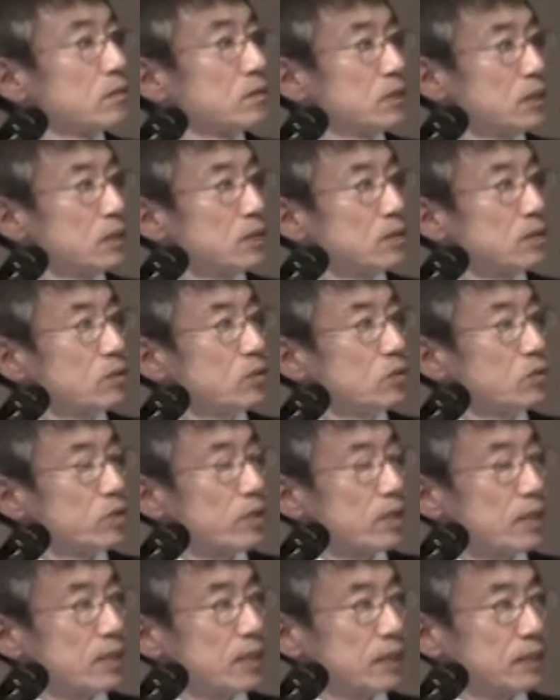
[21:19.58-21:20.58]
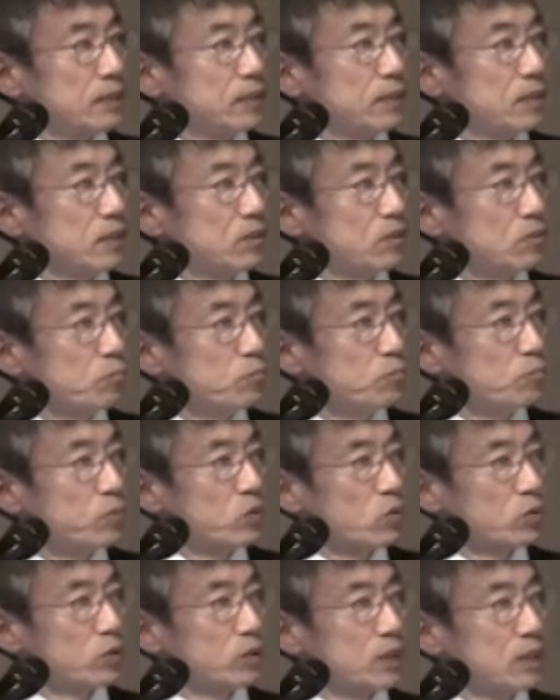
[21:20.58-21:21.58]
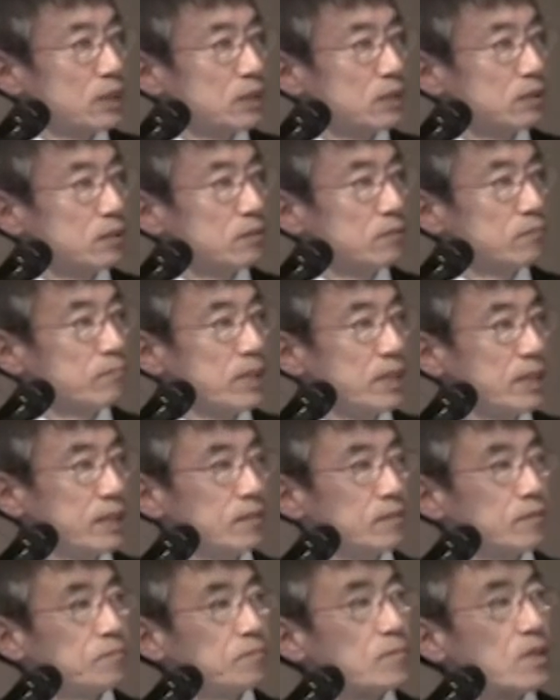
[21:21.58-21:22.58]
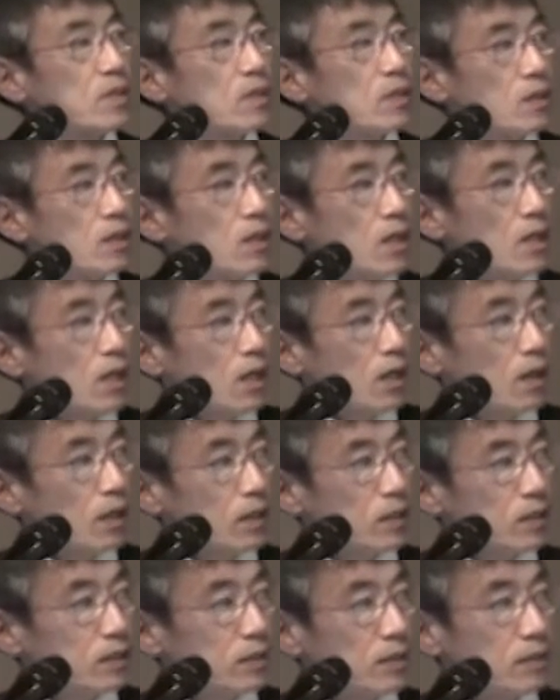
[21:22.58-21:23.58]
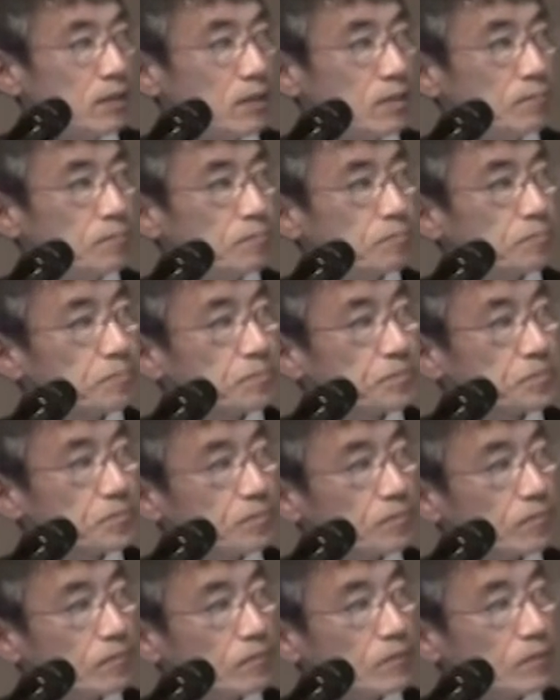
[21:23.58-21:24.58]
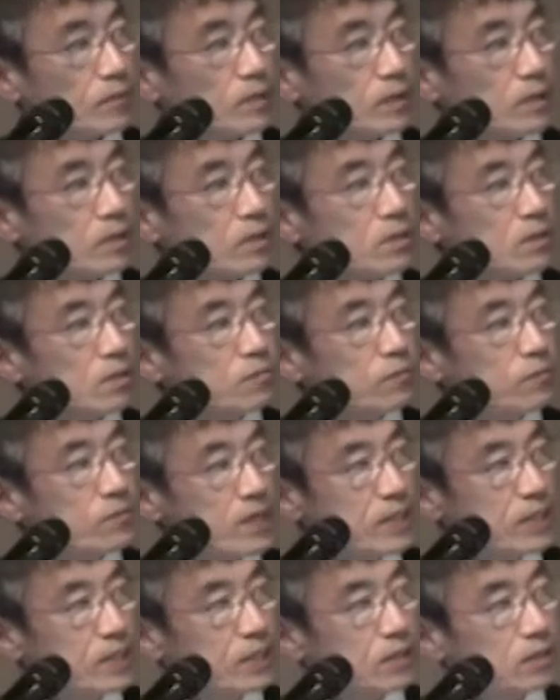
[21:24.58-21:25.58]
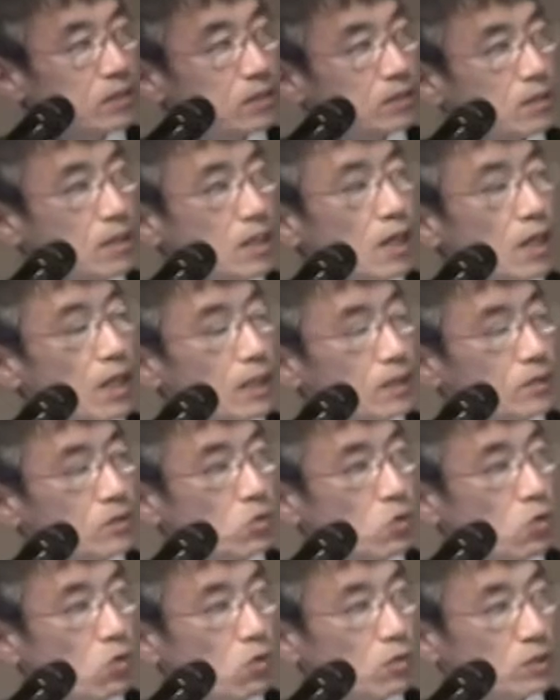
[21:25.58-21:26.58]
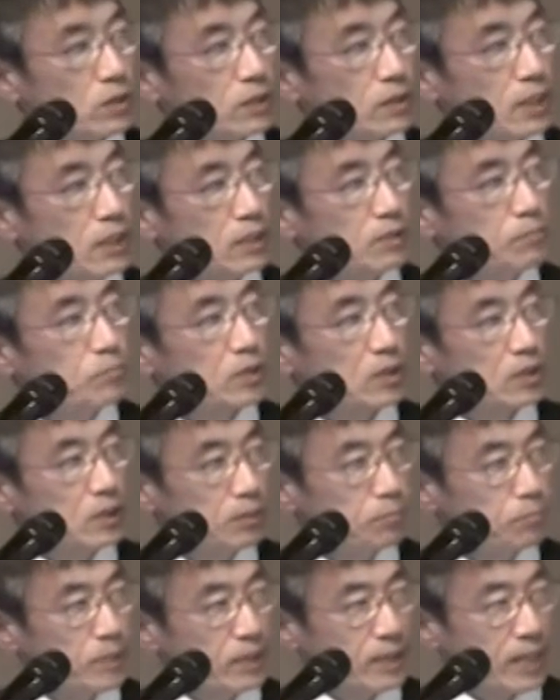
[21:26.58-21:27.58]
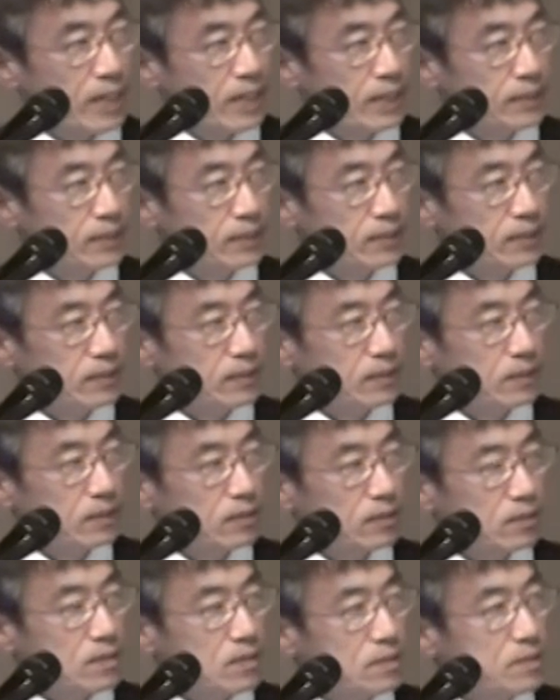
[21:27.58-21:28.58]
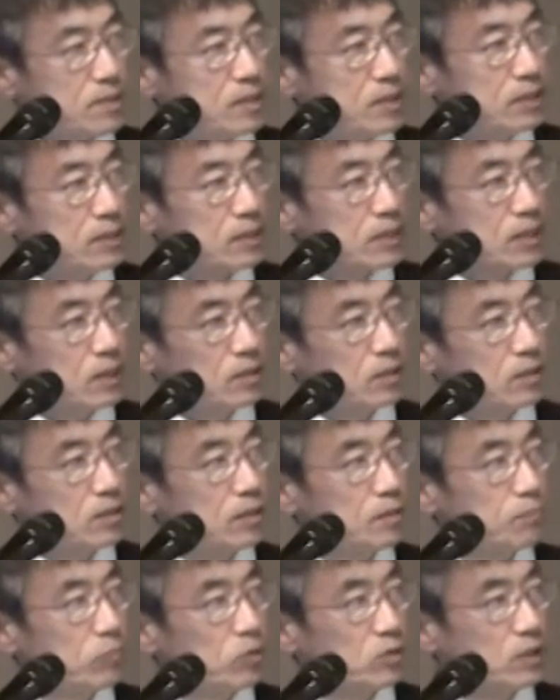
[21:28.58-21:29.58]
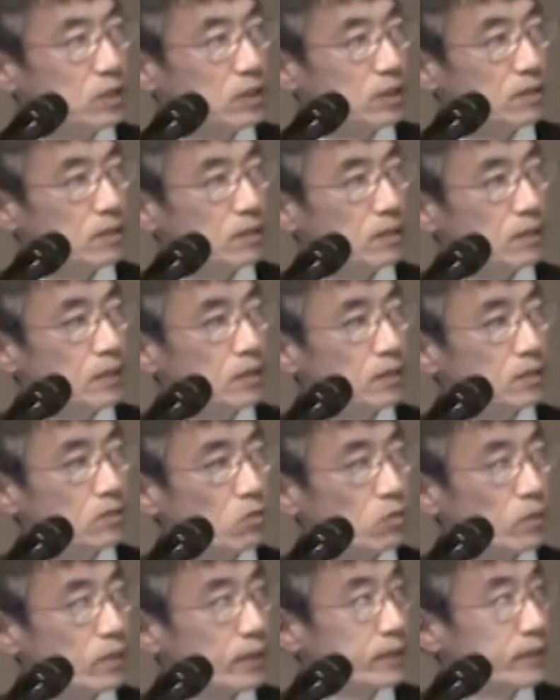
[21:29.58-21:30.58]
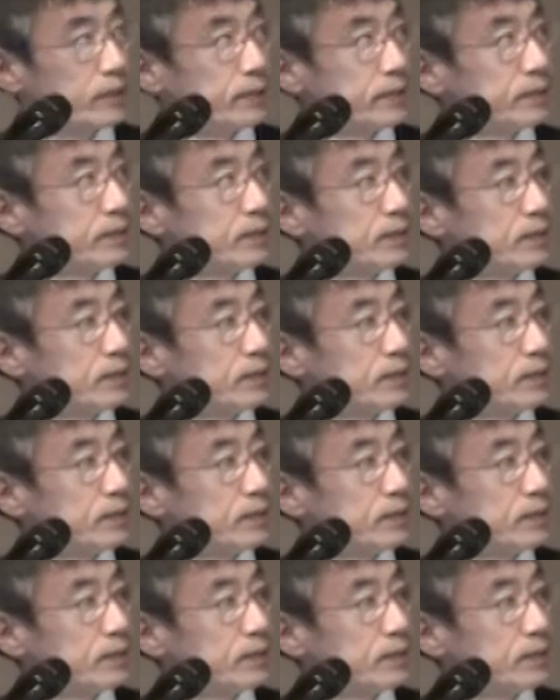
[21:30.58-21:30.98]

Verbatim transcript: This neutralization process made high, uh, ferric hydroxide precipitates. This kind of deposit is occurred.